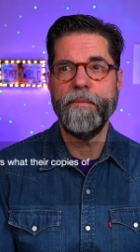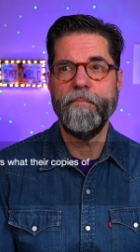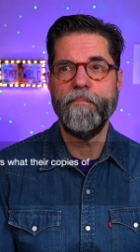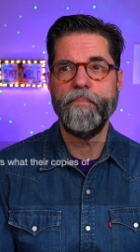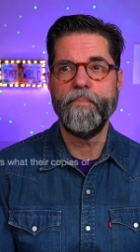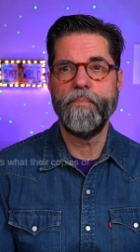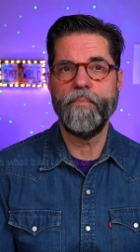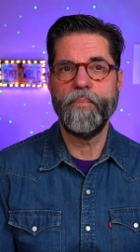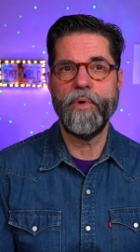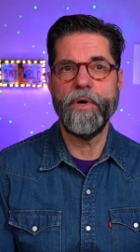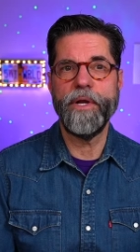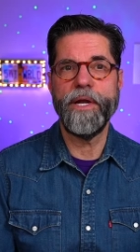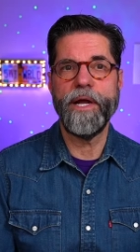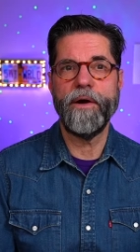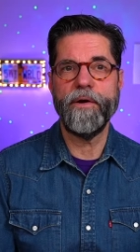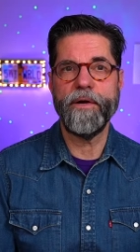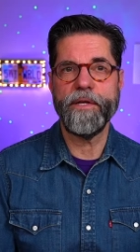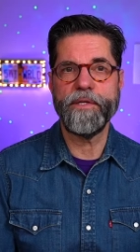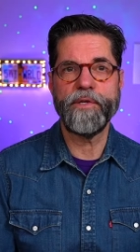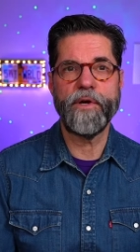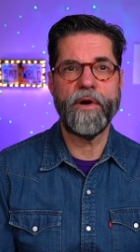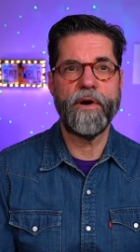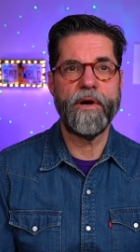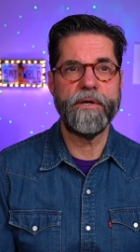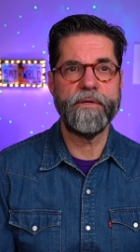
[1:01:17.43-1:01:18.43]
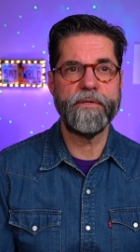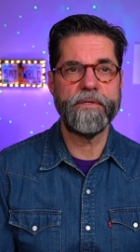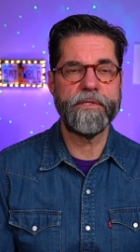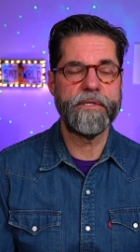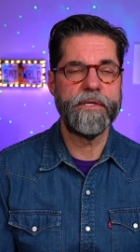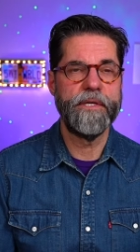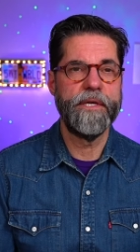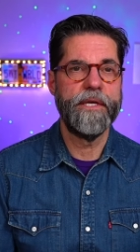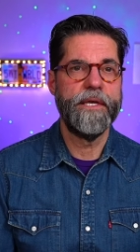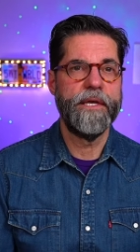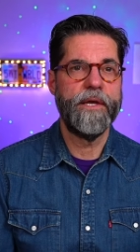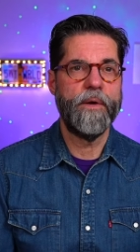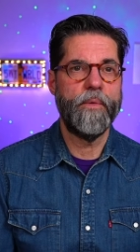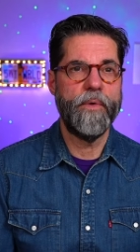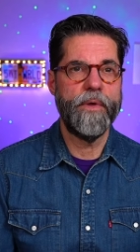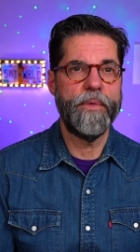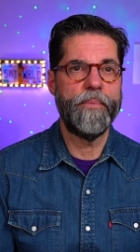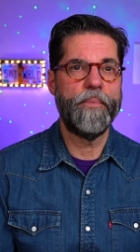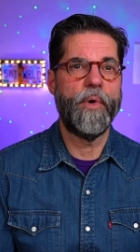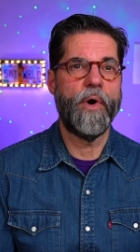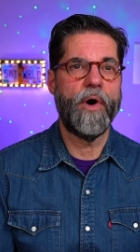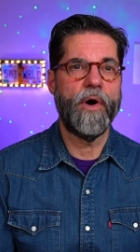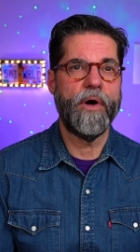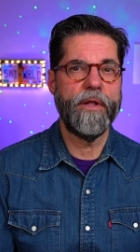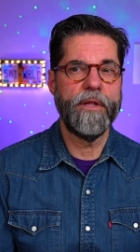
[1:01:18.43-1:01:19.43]
put out guitars
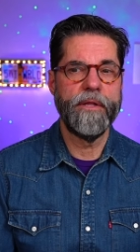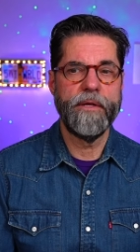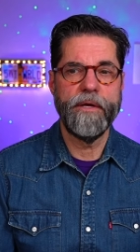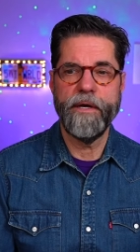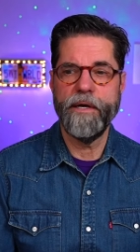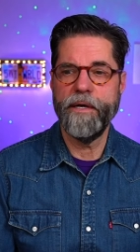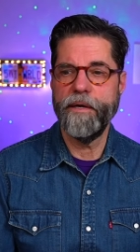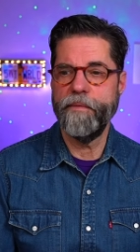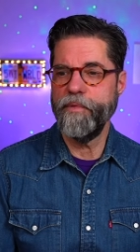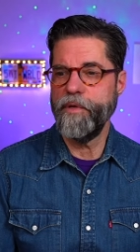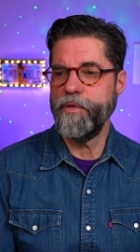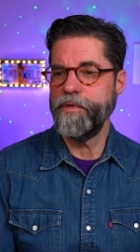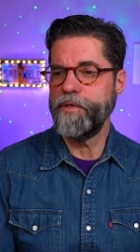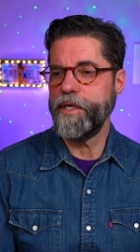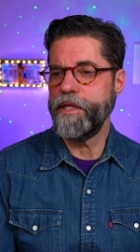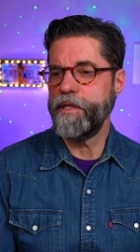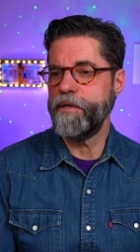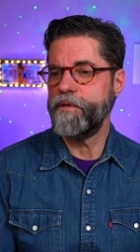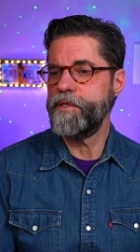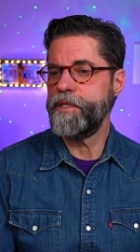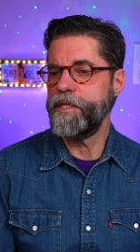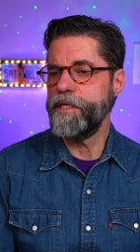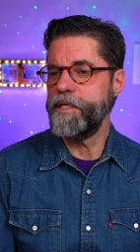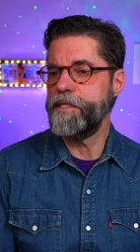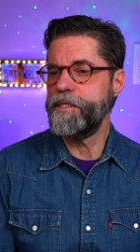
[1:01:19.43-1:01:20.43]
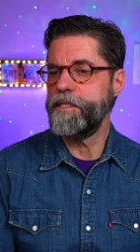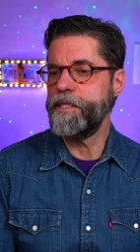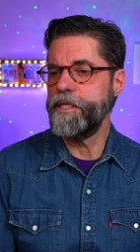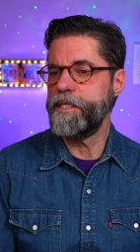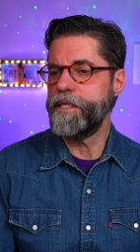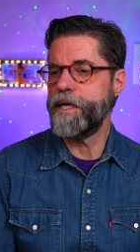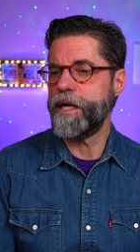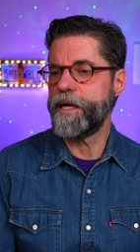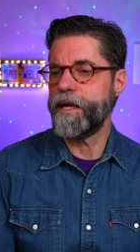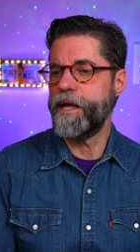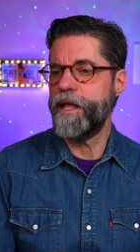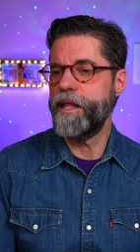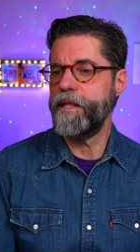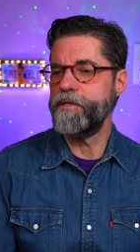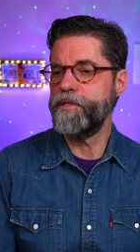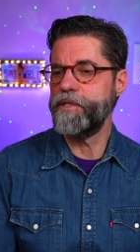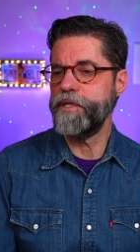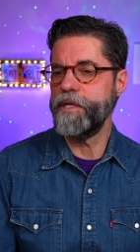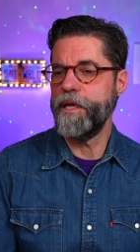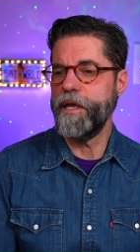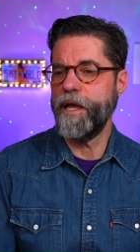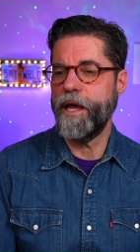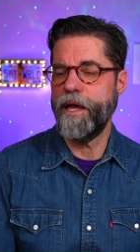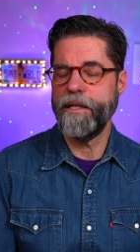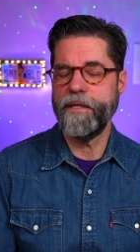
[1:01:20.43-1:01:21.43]
with Paul using their CNC
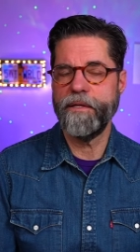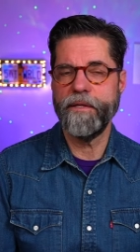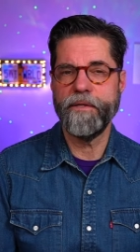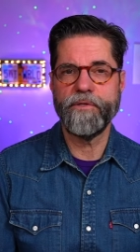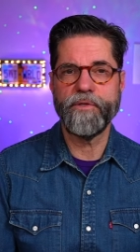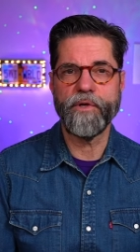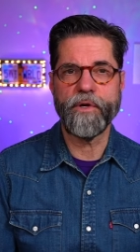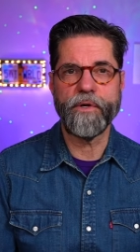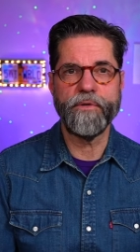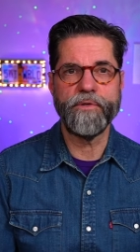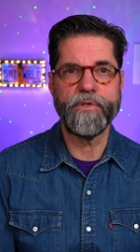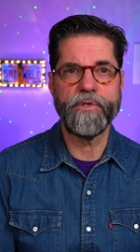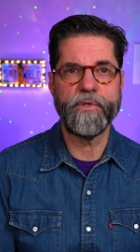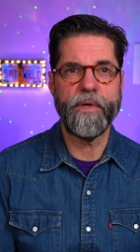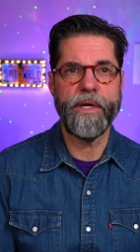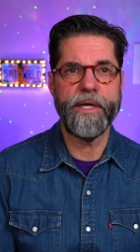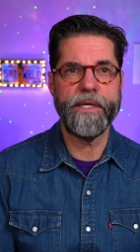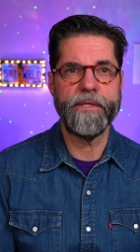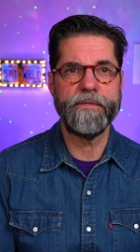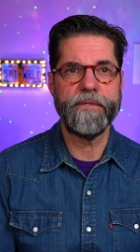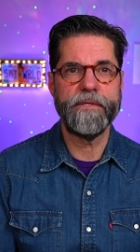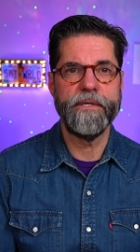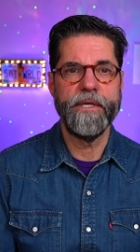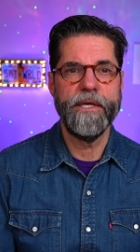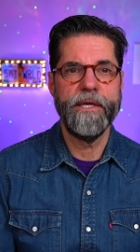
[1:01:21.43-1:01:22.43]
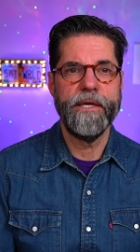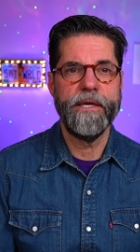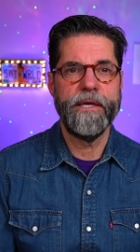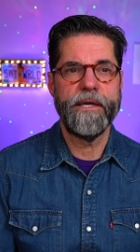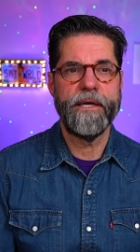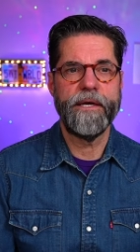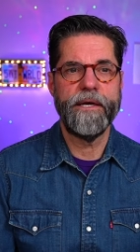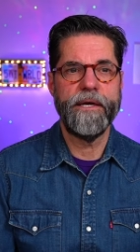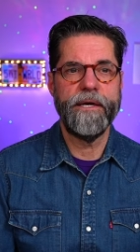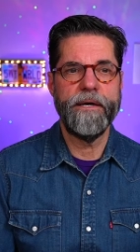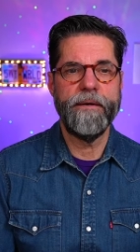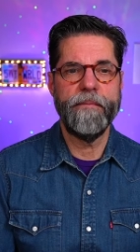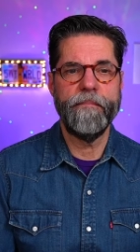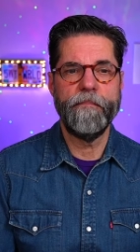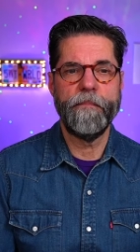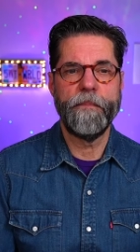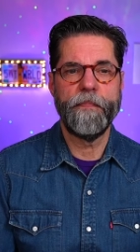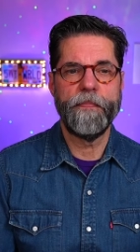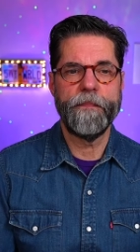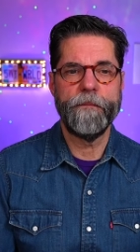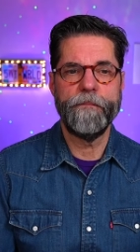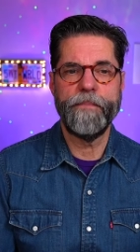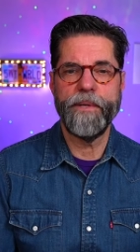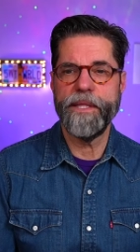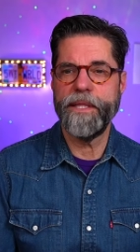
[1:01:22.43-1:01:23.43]
technology at Circle Strings.
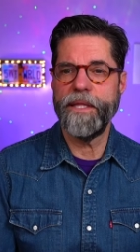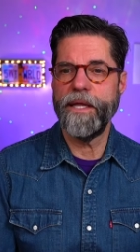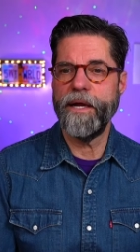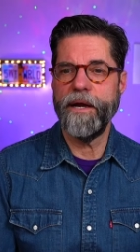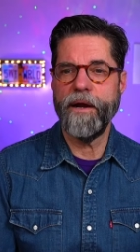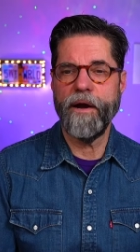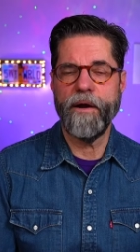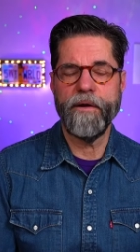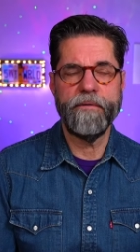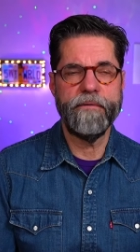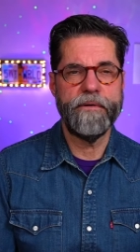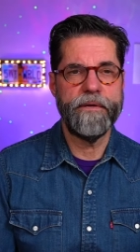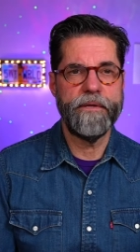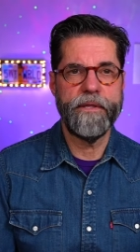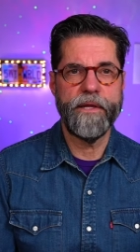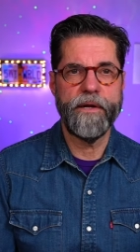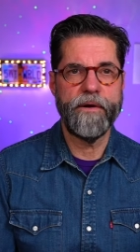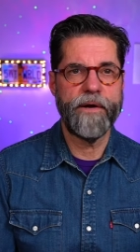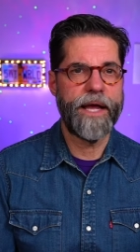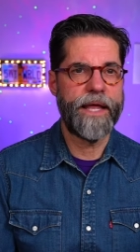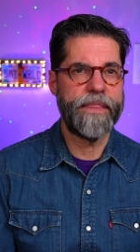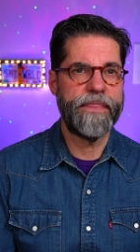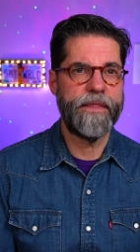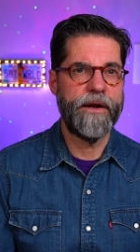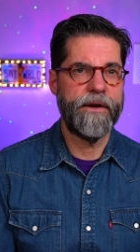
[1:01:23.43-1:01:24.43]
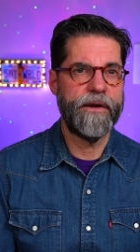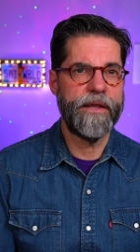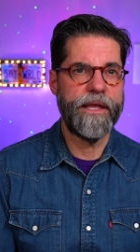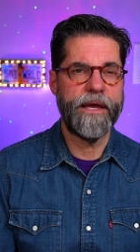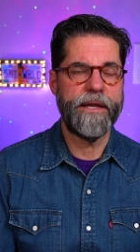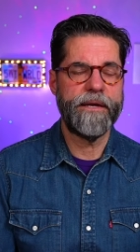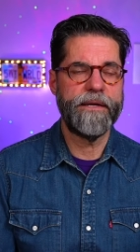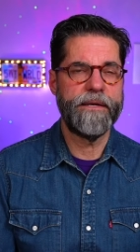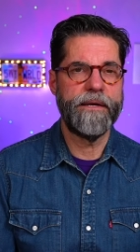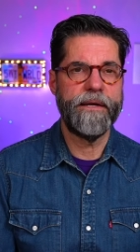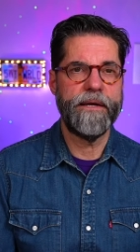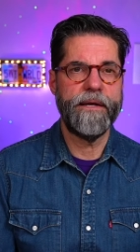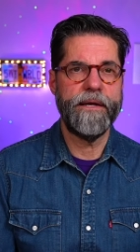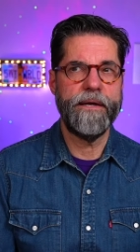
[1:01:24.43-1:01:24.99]
But they're not there yet.